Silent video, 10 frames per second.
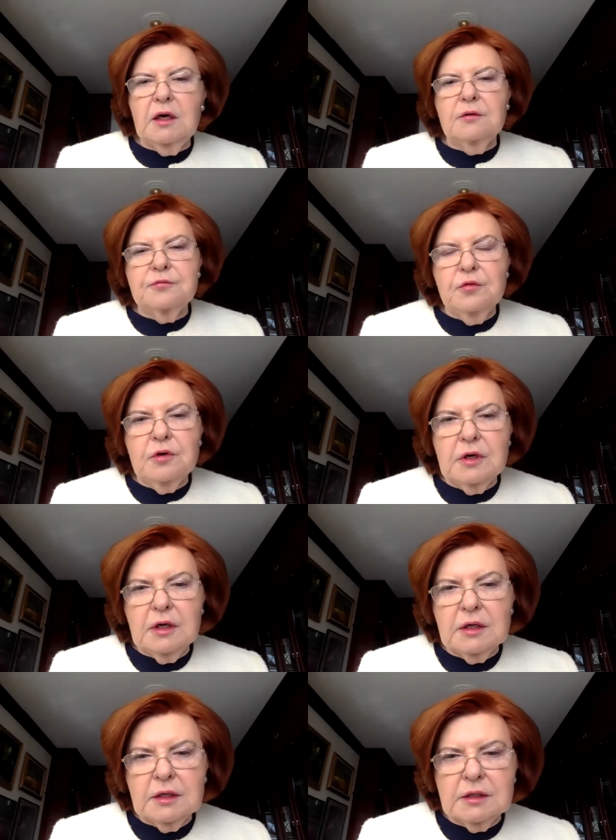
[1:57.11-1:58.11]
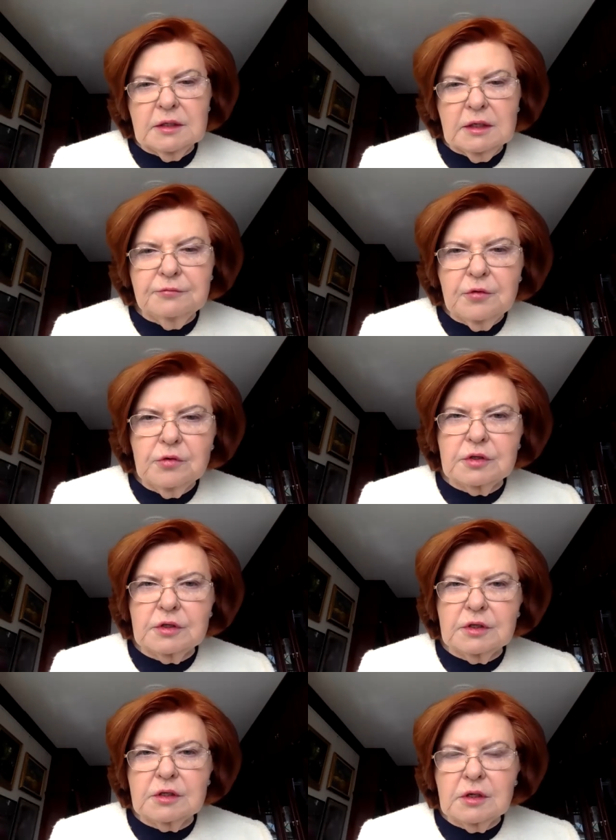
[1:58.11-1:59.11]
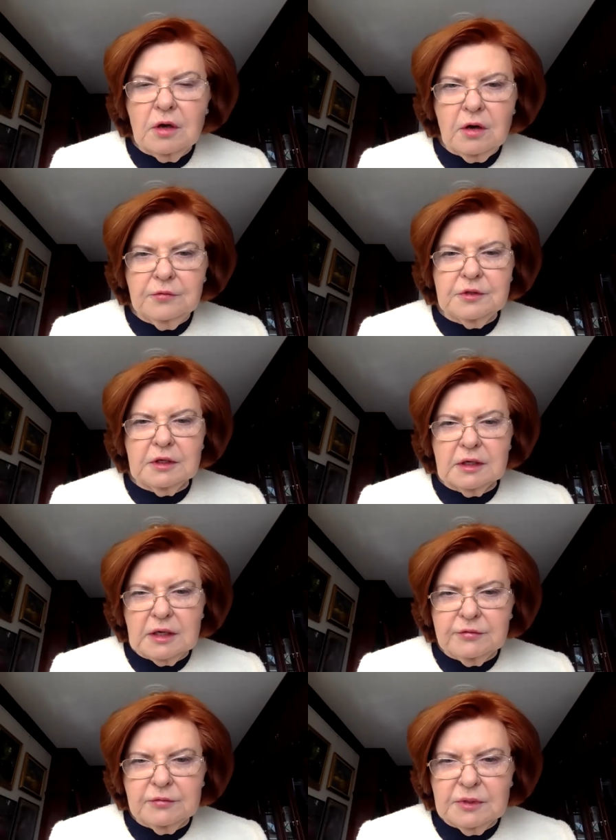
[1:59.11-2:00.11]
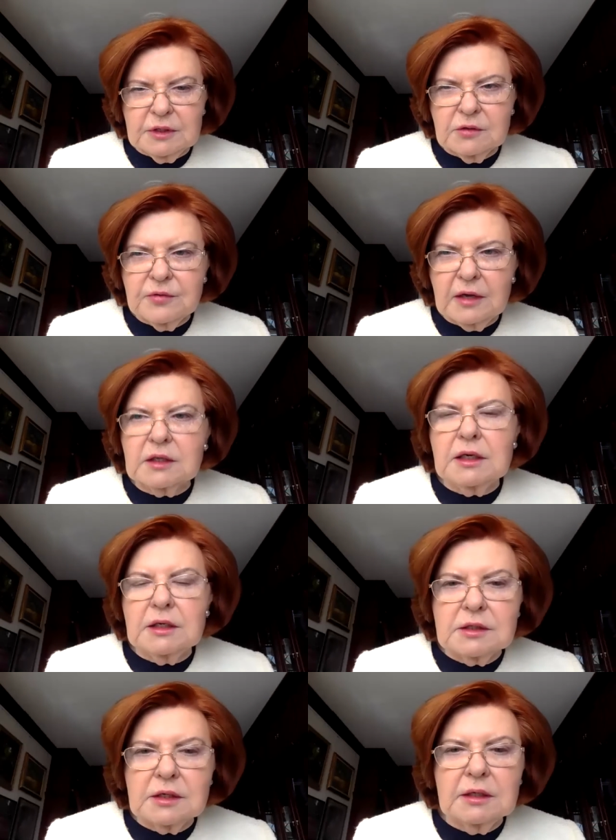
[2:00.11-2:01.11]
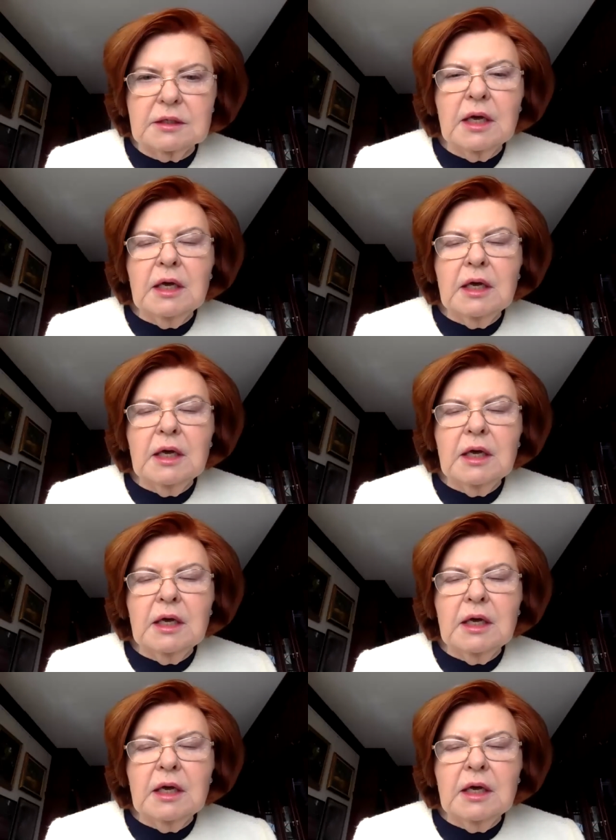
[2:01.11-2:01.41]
for the forces of the government of Afghanistan